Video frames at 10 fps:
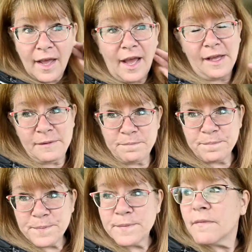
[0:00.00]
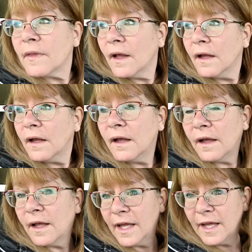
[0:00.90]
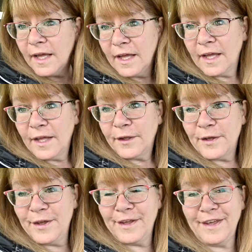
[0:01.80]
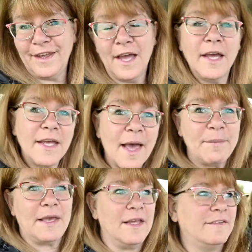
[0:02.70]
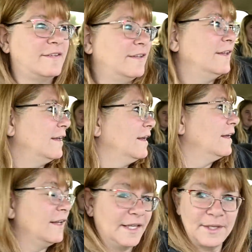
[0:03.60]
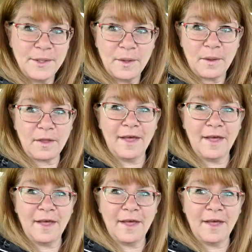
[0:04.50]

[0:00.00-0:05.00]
I've never heard anyone call it that. Yeah, because I live under a rock.